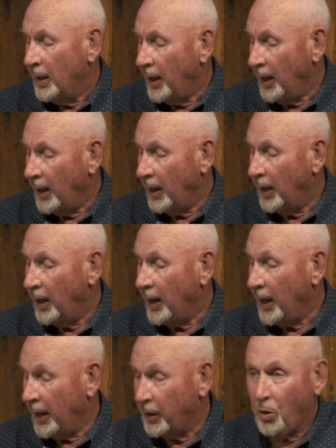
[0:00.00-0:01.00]
uh,
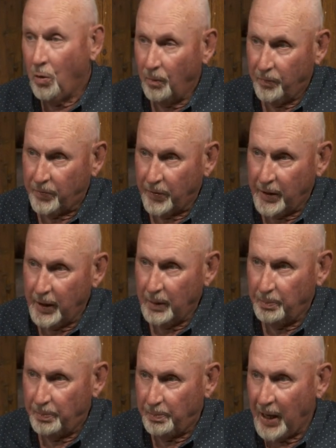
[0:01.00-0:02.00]
and a home for the
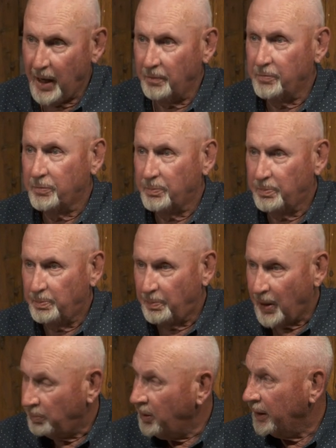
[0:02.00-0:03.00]
Banff
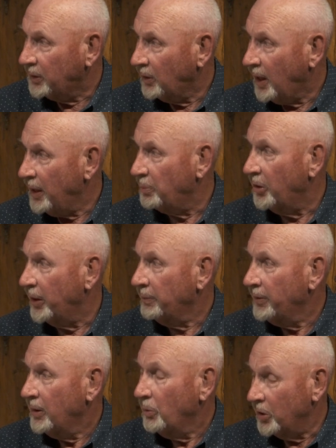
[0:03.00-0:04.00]
Public Library,
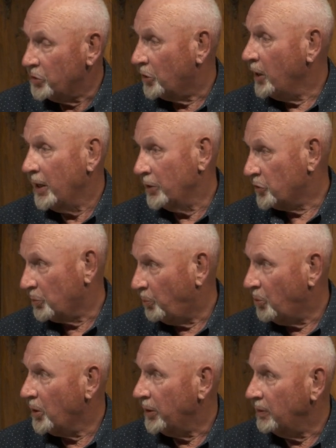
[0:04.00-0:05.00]
which they had
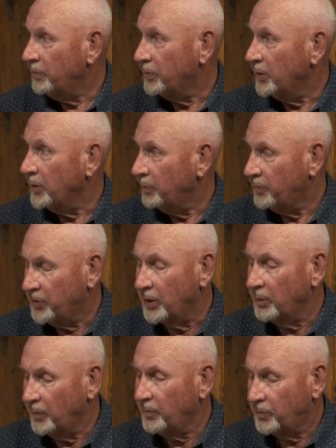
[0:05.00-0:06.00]
supported for,
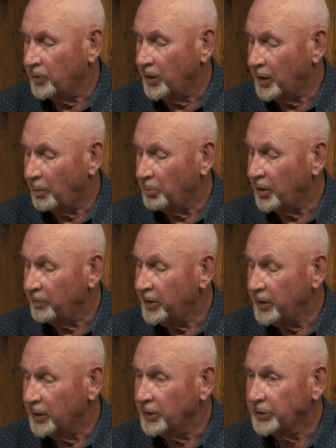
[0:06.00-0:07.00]
for, for a number of
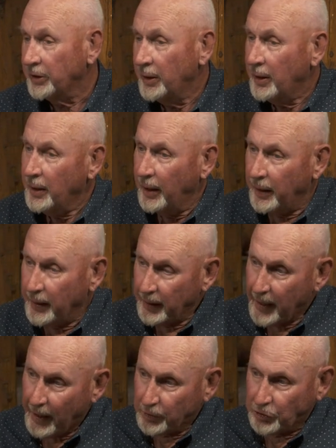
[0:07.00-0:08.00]
years and had
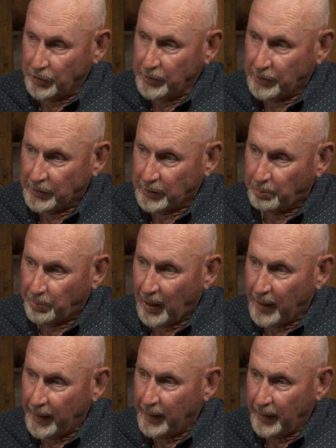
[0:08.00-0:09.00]
actually
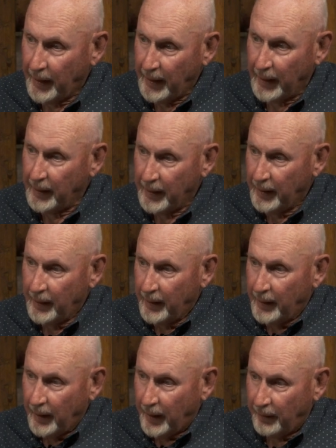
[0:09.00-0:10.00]
supplied a,
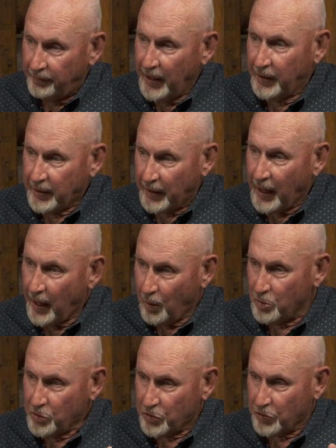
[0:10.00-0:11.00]
a vacant
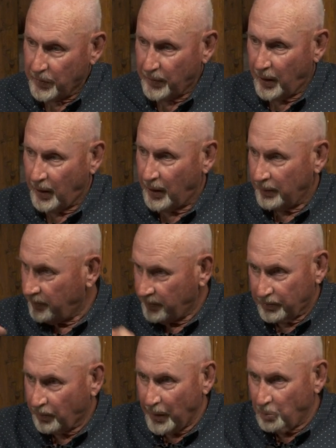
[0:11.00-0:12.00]
house uh,
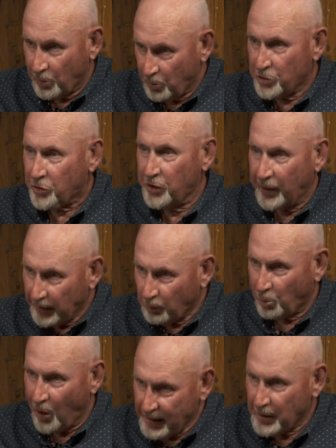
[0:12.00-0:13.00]
right where we're sitting
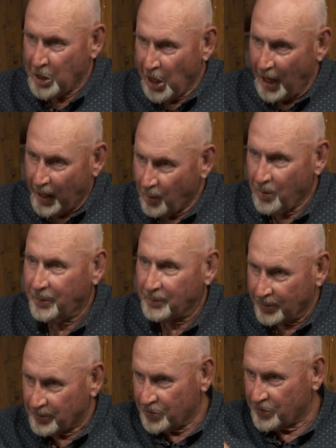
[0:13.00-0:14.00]
right now,
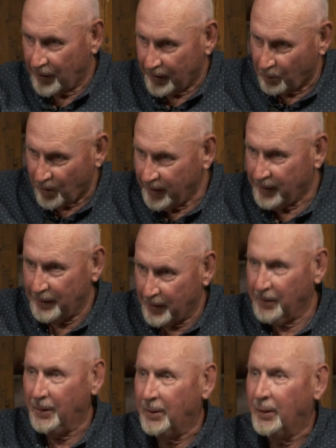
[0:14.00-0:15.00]
who is sitting right
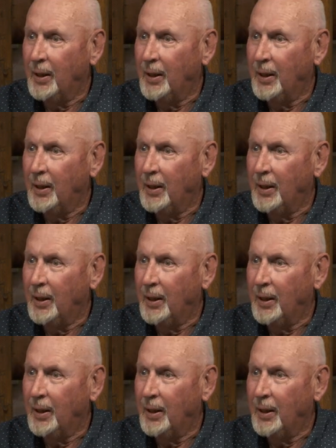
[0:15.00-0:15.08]
here,